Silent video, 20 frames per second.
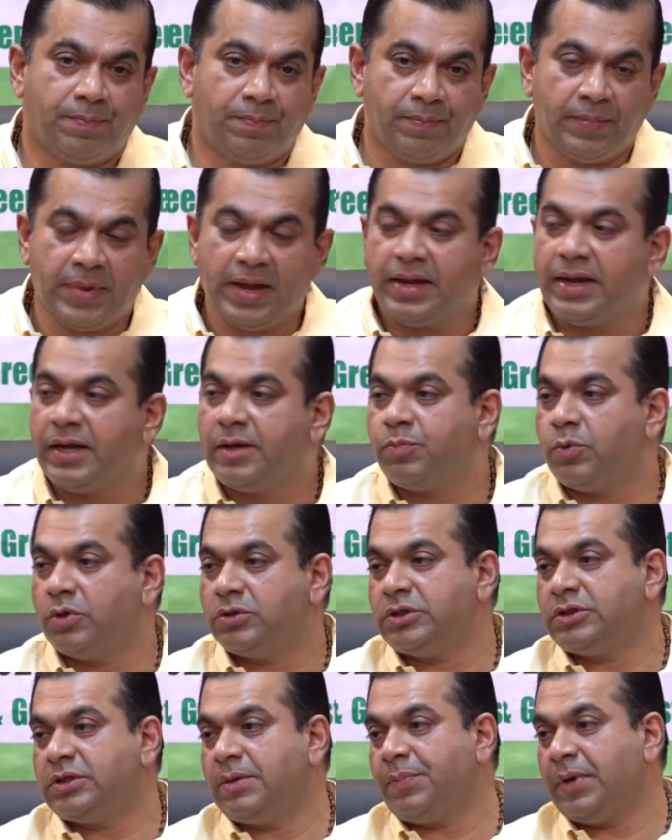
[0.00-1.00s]
make it
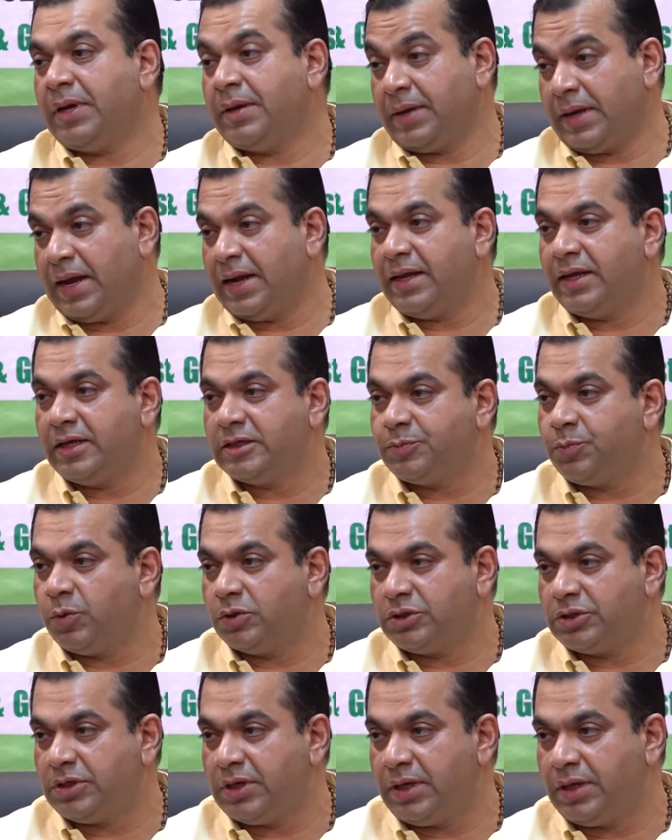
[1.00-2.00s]
position, getting its
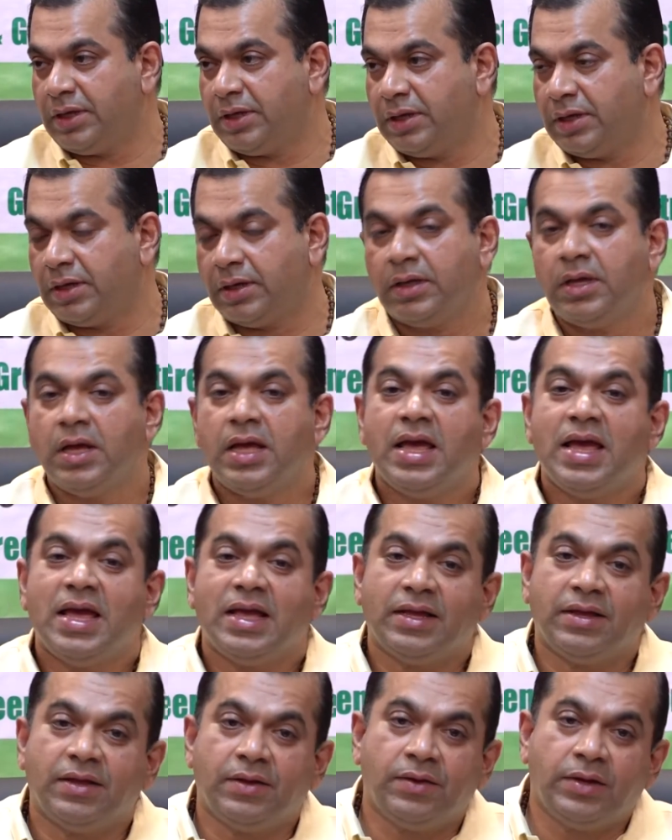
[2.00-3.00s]
positioning here,
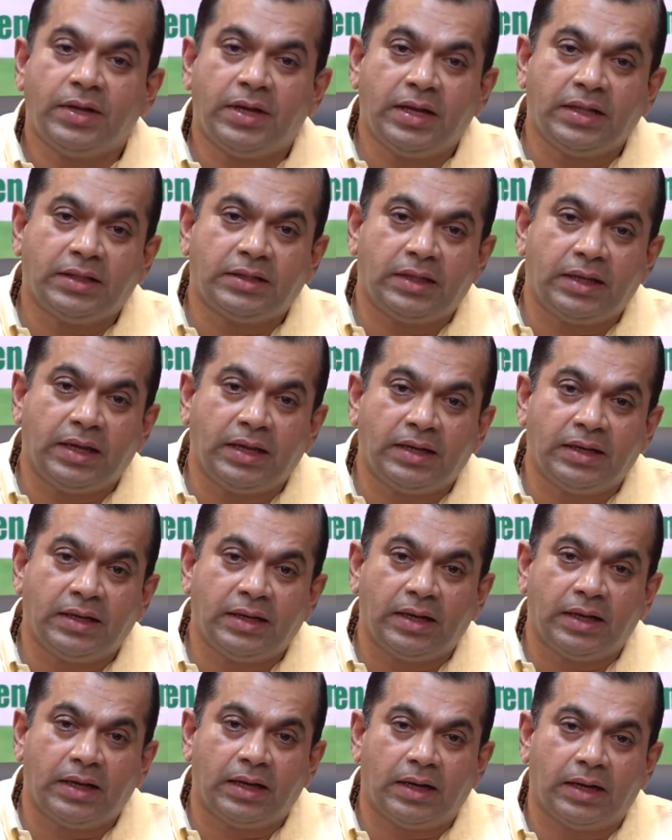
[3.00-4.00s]

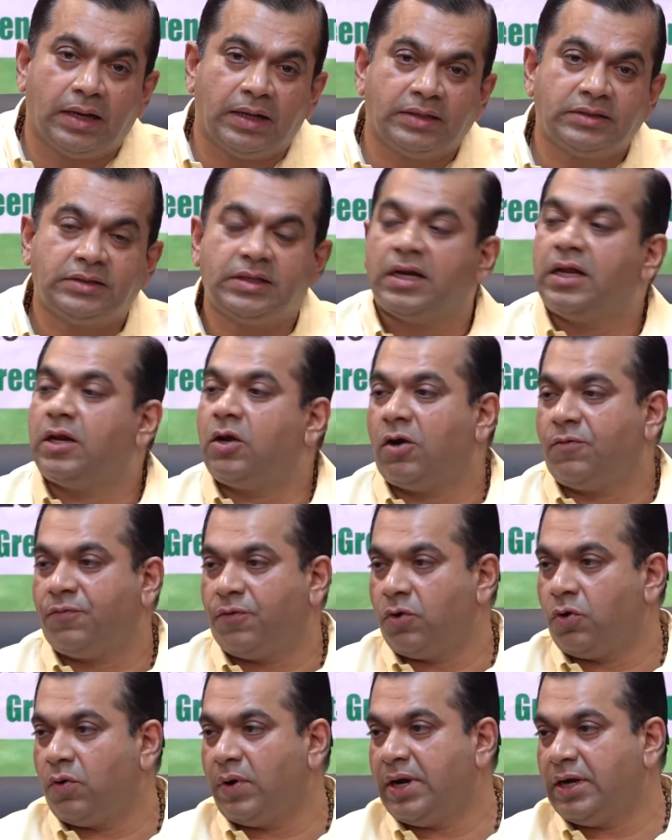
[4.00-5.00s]
he's done a lot
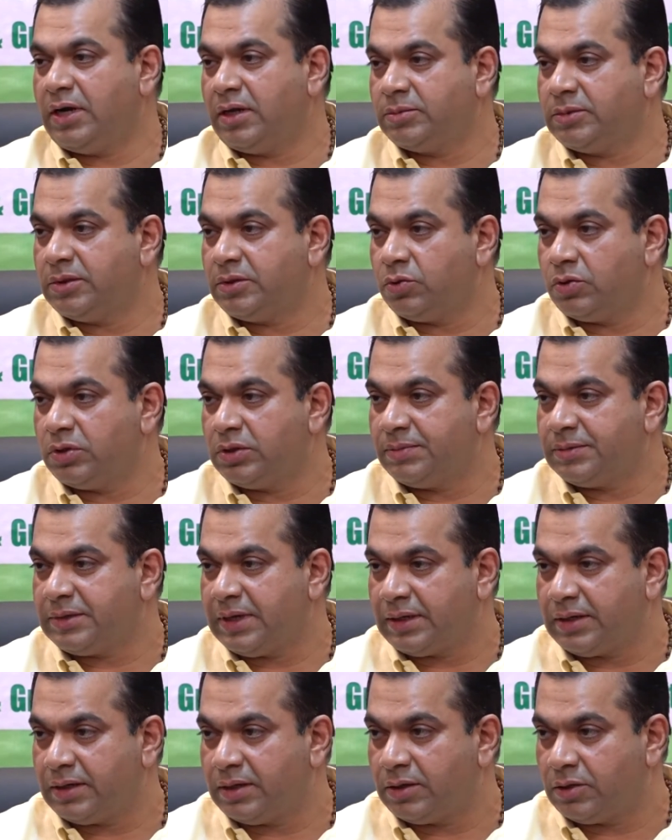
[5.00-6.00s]
for Goa in terms of tourism
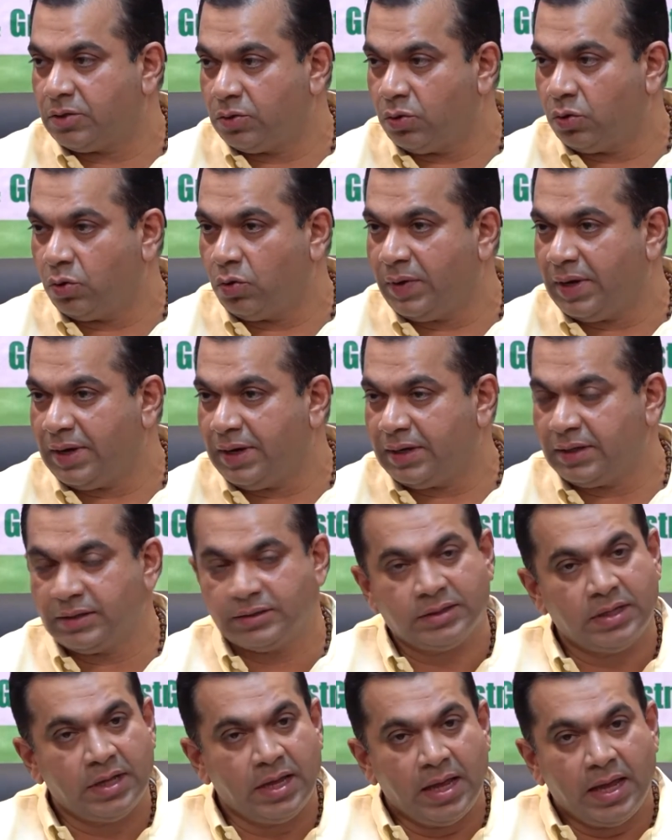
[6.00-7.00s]
sector to grow where it
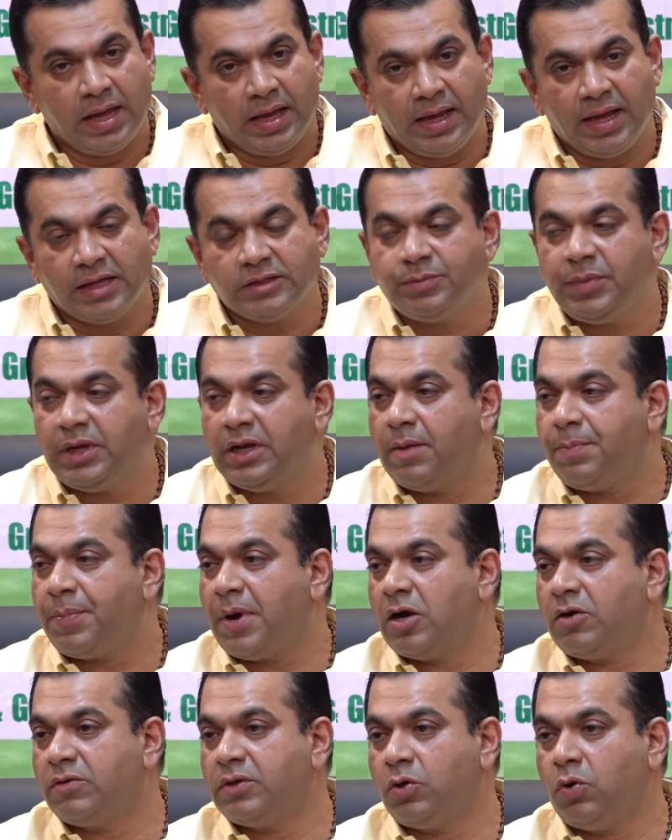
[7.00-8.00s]
is. He has been a
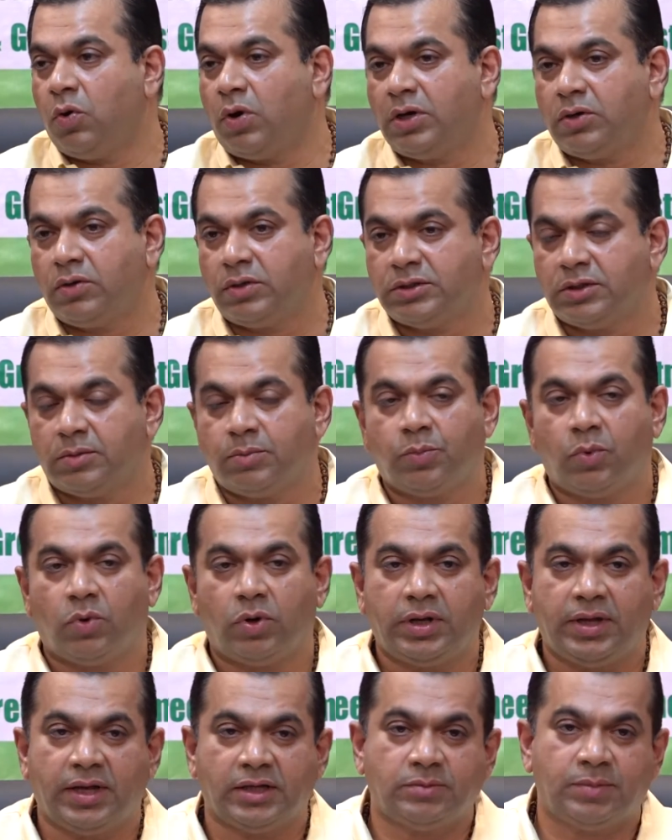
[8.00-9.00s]
part of the Goa Tourism
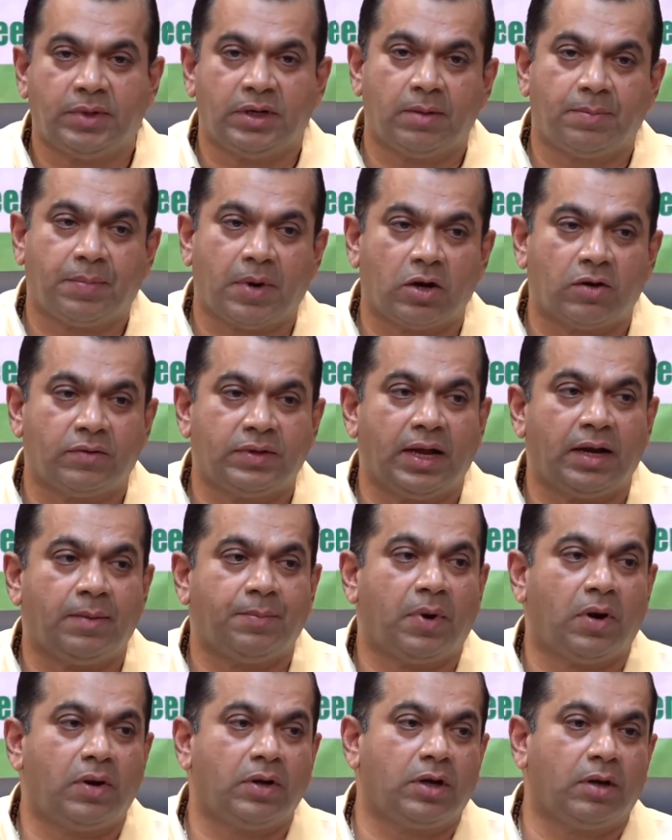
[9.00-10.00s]
Board. He has been a part of the
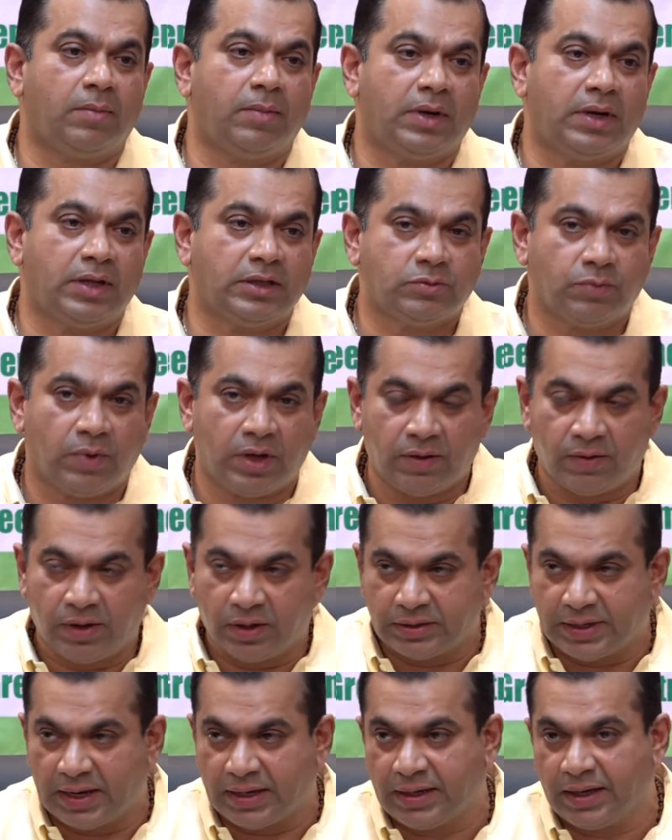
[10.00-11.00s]
NPOD committees where he
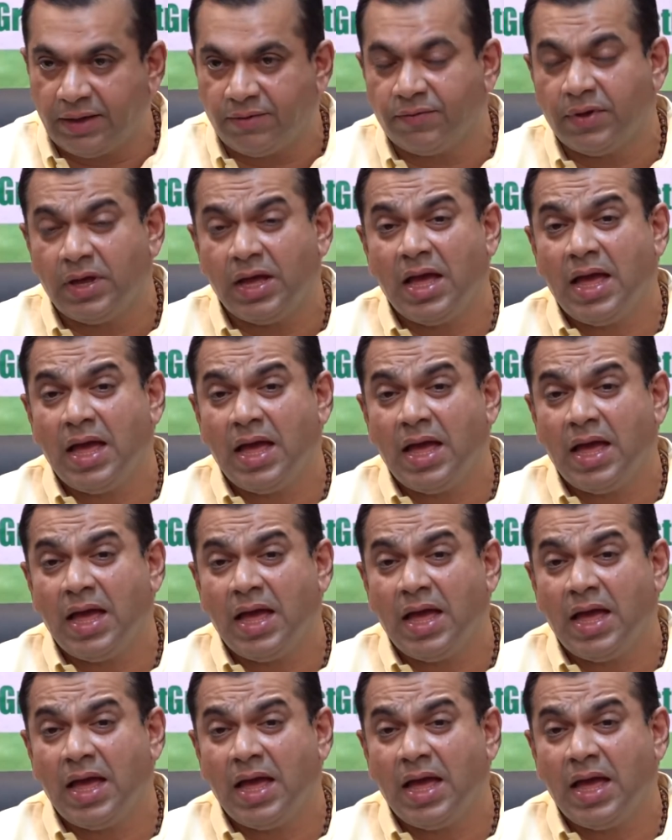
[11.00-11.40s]
was active.